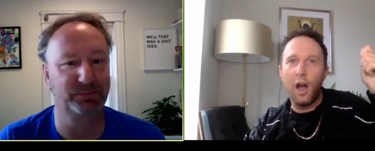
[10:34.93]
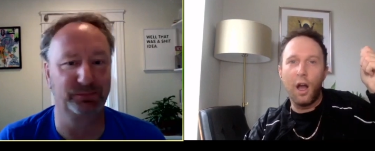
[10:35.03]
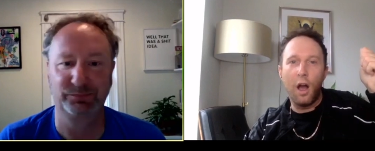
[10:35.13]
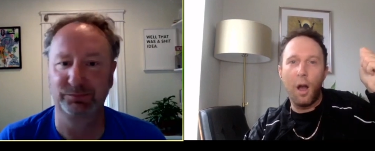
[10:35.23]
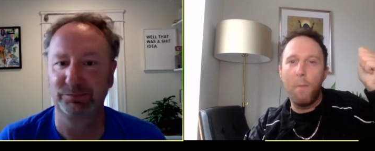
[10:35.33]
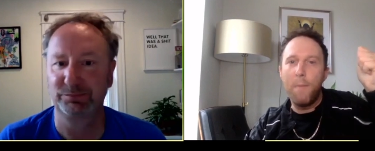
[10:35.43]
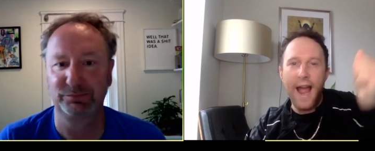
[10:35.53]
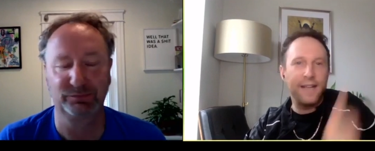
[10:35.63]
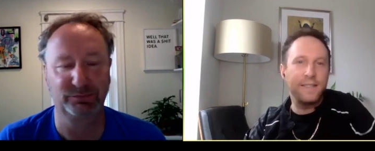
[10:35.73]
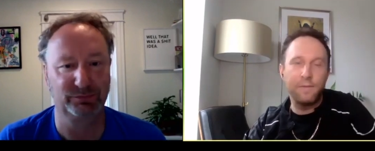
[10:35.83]
Speaker 1: a
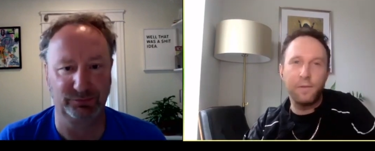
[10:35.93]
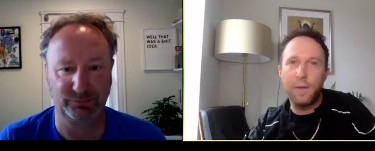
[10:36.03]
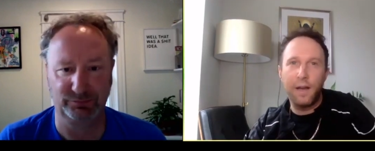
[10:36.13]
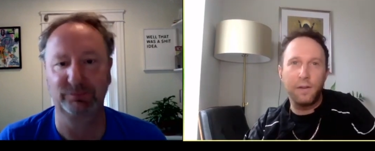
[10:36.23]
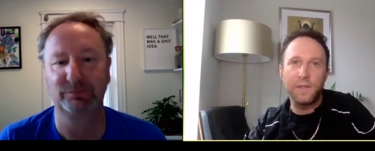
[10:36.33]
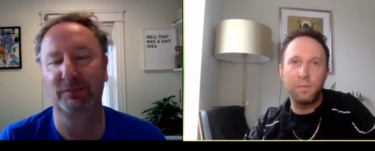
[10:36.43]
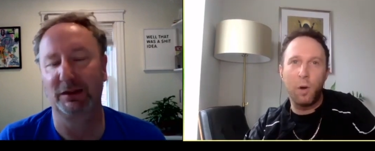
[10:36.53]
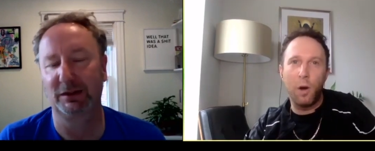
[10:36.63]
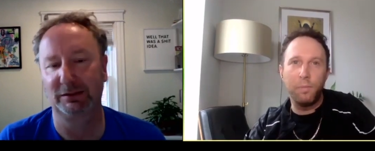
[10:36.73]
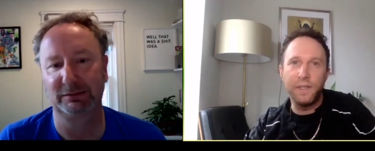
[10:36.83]
massive amount of
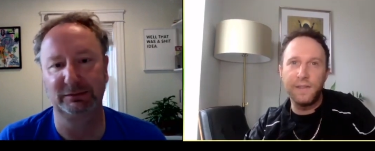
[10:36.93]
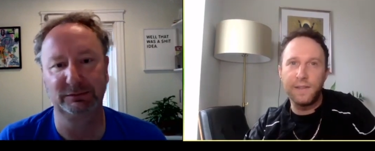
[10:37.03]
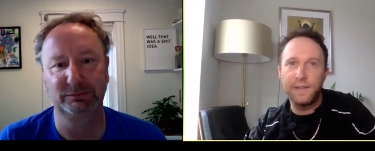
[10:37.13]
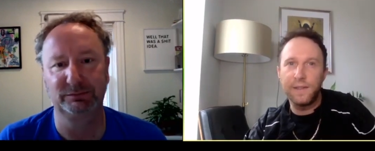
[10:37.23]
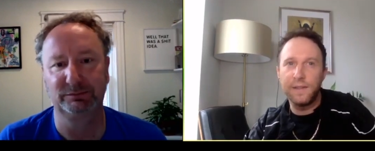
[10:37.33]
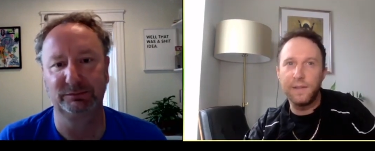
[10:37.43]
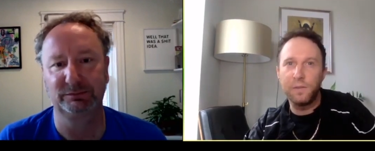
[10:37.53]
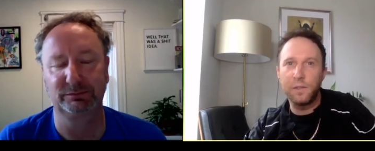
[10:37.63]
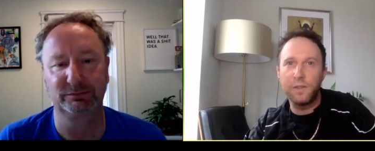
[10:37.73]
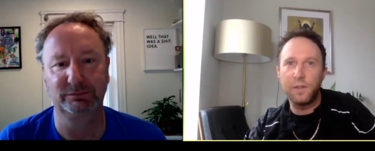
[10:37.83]
small businesses,
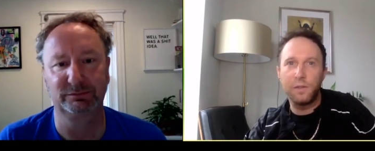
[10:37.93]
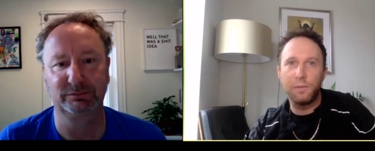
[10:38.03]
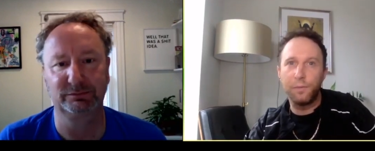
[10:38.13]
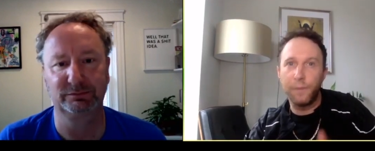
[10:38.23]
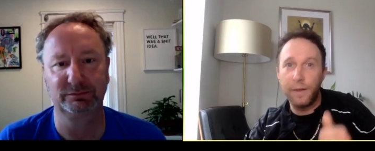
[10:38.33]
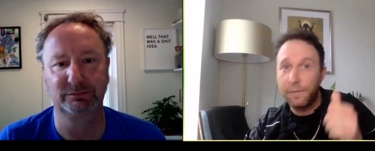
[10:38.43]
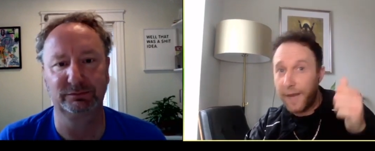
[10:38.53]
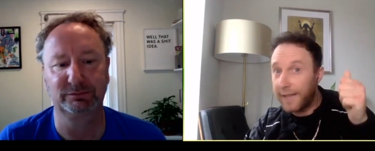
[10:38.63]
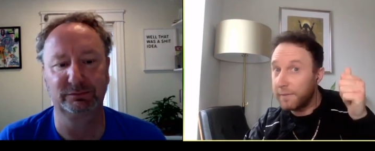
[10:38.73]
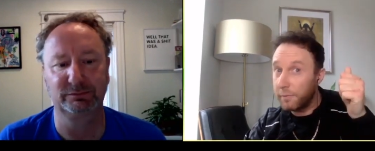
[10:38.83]
which are in
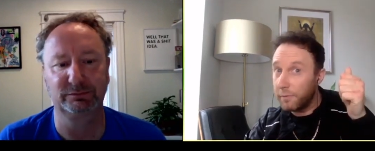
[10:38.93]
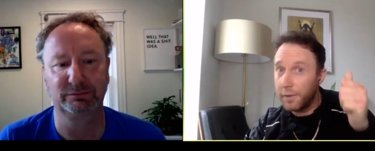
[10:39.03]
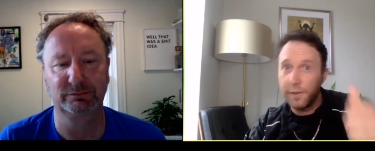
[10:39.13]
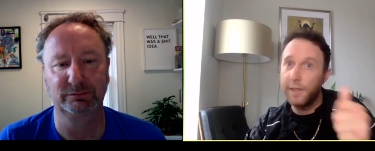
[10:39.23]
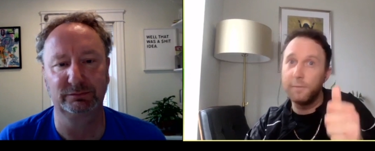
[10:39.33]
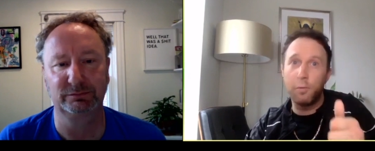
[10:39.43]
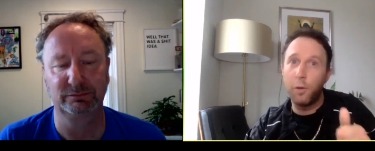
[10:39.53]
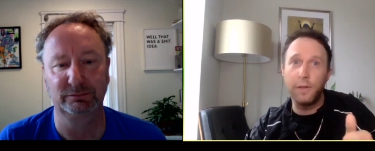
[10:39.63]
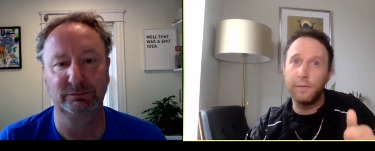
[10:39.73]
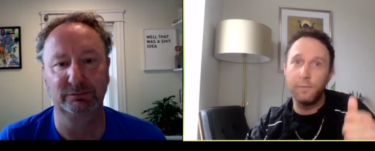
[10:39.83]
fact really
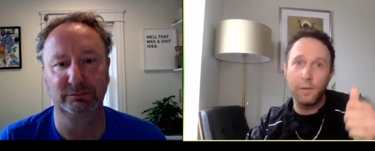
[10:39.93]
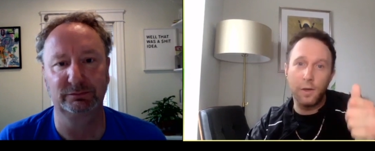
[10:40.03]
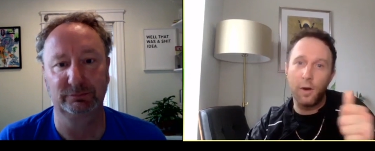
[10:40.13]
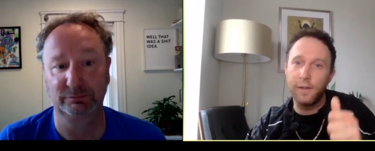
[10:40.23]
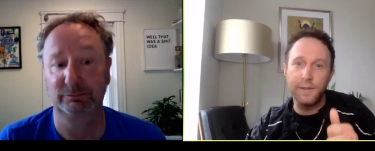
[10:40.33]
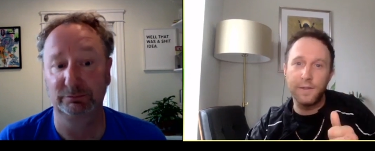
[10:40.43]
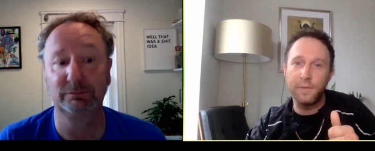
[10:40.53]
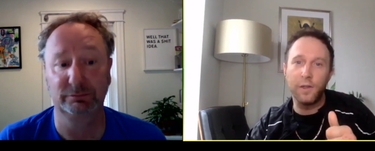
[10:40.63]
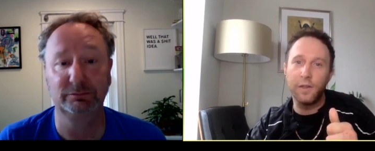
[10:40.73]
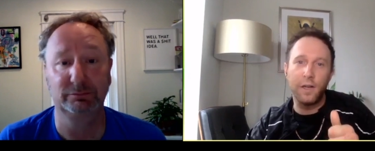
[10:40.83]
important, regardless of
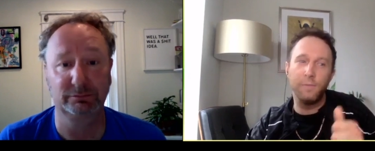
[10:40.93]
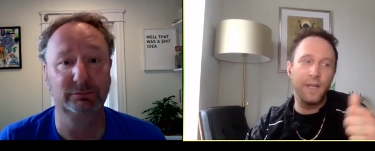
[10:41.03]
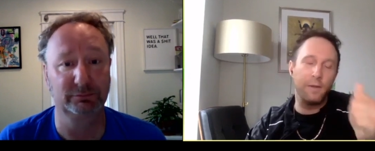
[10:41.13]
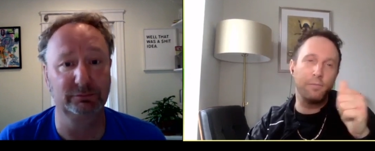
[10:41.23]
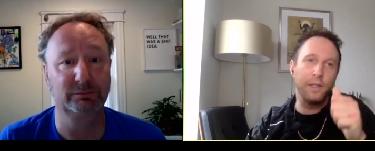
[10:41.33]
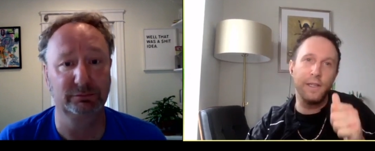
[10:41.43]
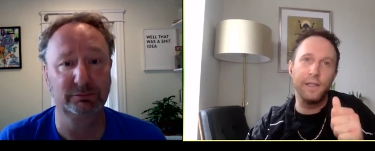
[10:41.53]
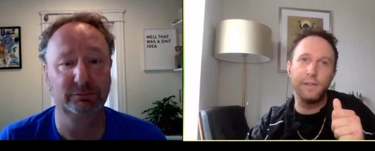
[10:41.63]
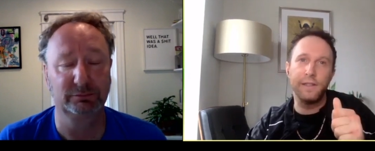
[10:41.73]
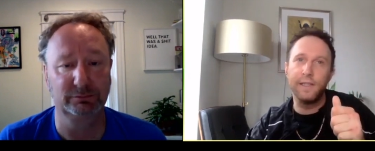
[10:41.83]
where you come down
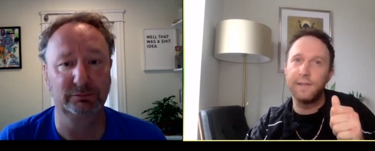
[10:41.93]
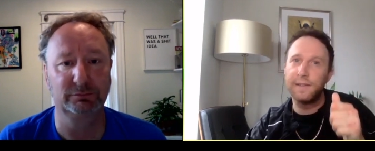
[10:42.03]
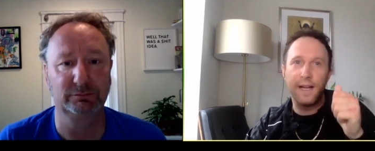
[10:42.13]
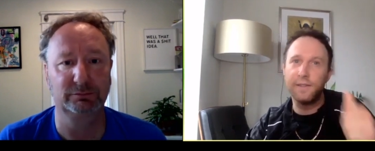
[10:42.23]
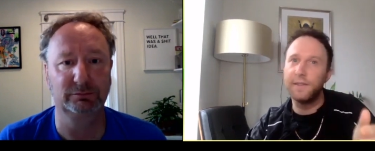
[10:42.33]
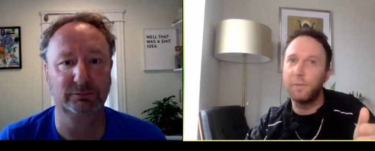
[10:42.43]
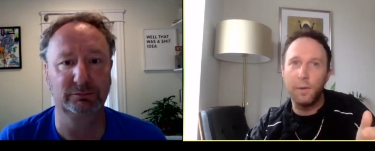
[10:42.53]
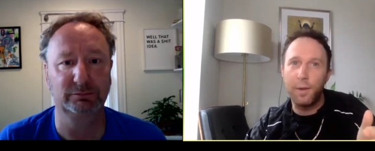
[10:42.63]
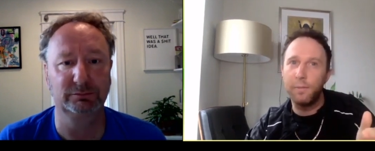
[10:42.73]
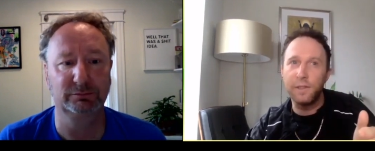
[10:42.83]
politically. It's not just a
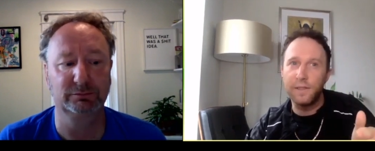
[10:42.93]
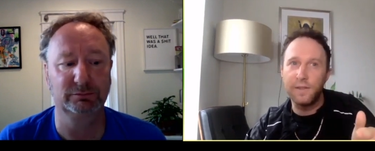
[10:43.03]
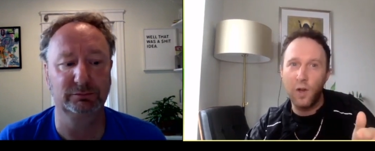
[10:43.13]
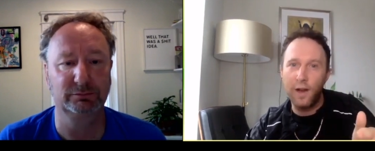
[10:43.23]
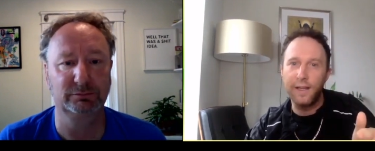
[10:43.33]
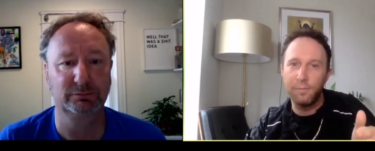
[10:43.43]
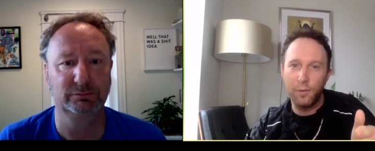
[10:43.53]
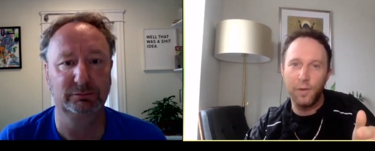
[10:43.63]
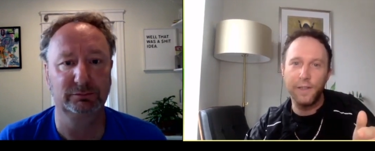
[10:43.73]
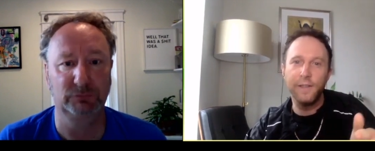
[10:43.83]
Republican talking
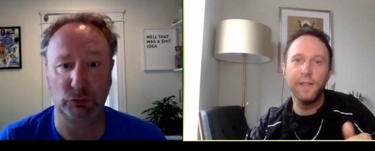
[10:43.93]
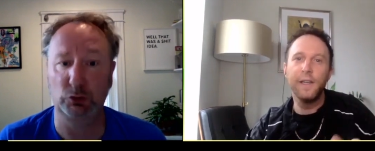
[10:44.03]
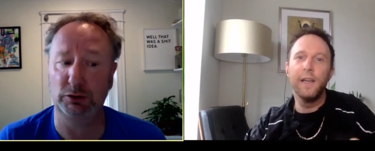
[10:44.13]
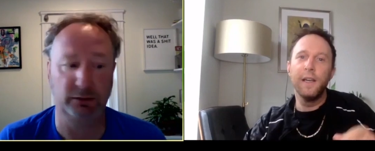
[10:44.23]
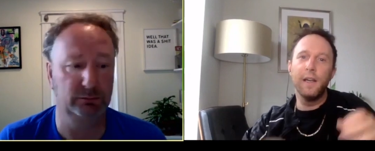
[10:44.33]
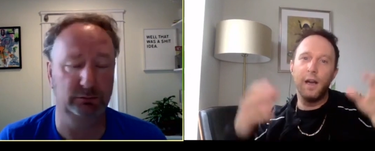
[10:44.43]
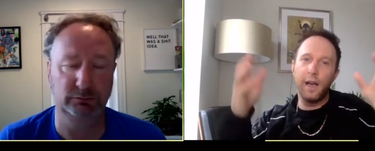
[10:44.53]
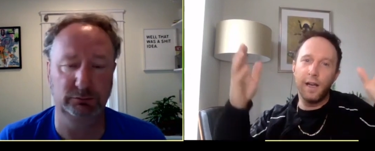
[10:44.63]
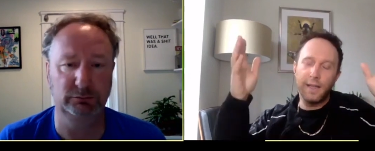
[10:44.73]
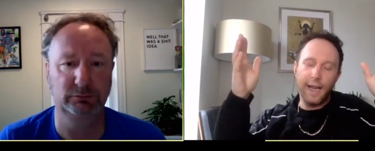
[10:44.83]
point. Totally. Uh,
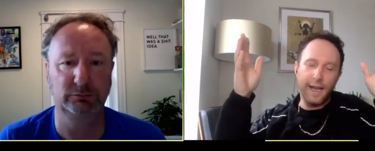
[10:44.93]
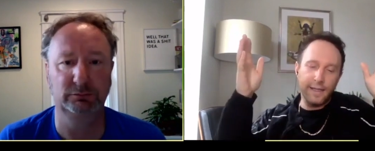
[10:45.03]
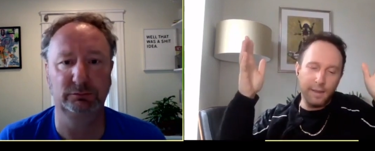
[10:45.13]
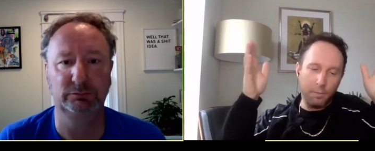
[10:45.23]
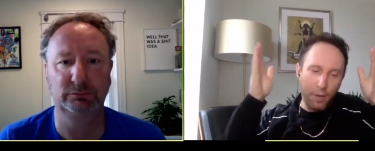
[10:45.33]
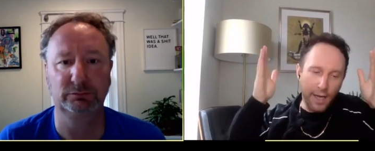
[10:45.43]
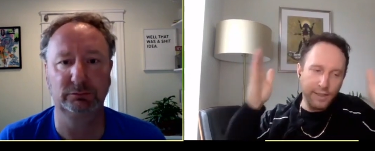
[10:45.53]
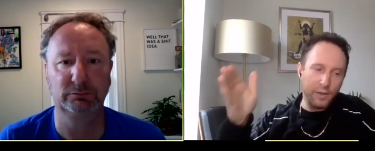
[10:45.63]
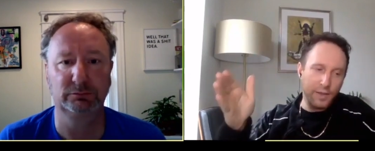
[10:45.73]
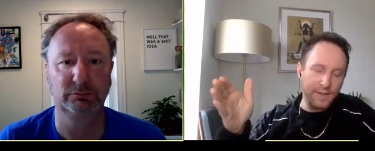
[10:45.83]
and, and but
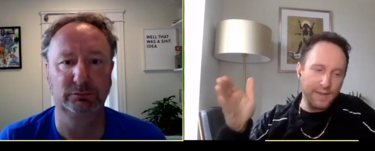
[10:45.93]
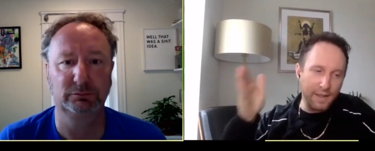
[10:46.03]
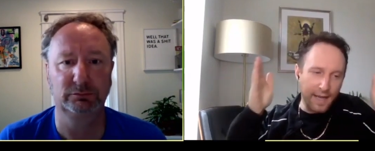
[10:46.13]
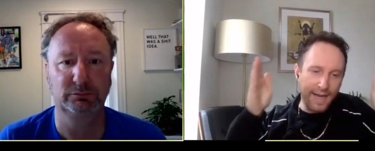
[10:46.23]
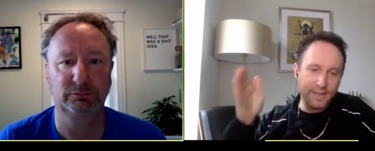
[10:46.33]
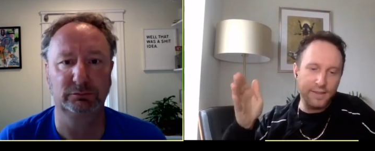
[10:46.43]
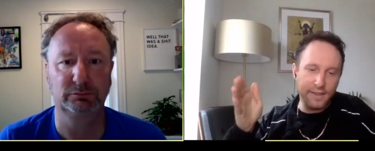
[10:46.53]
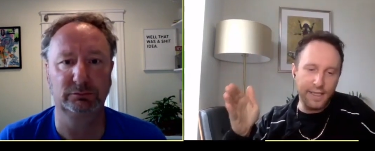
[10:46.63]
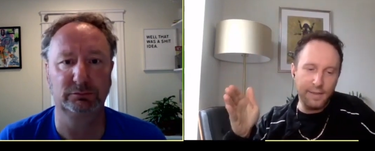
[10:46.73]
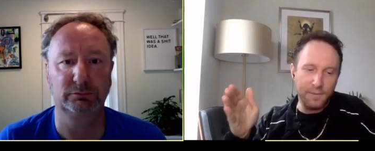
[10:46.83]
you could still actually
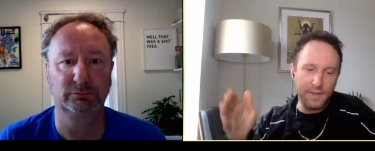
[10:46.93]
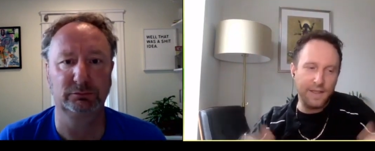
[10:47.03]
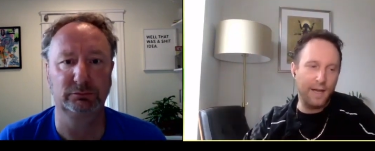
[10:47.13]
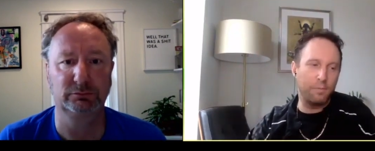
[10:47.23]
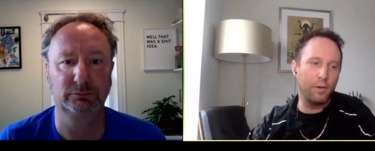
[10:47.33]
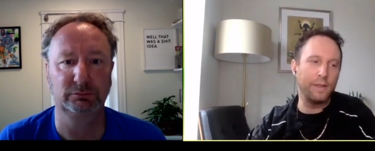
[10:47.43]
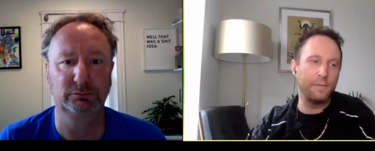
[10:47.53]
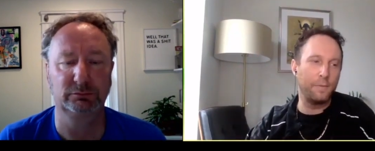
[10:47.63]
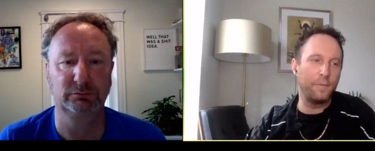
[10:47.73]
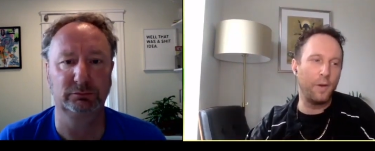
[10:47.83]
keep the stock
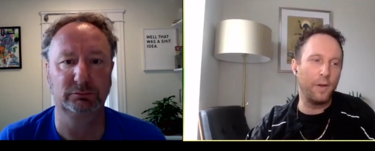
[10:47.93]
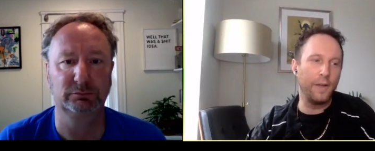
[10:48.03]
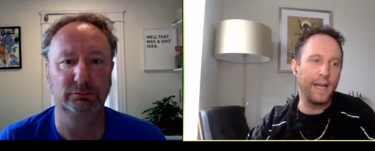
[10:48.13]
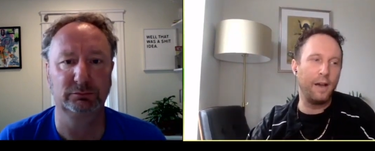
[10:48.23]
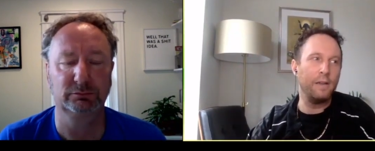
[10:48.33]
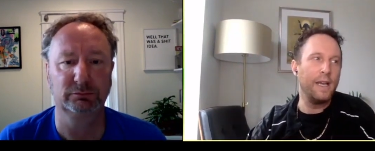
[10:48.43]
market from falling out.